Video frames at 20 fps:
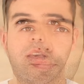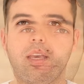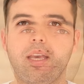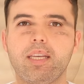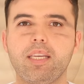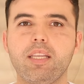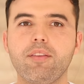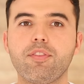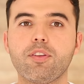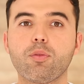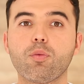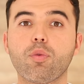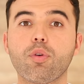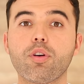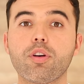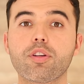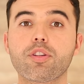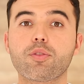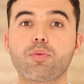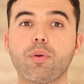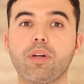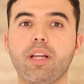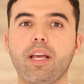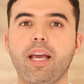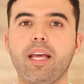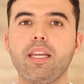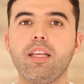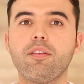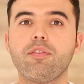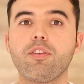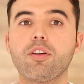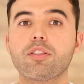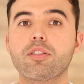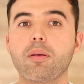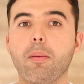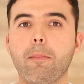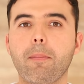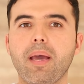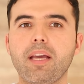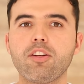And even worse, when any of
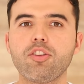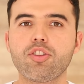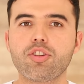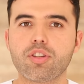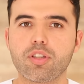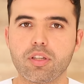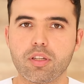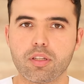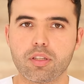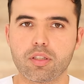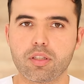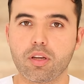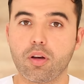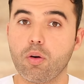us mentions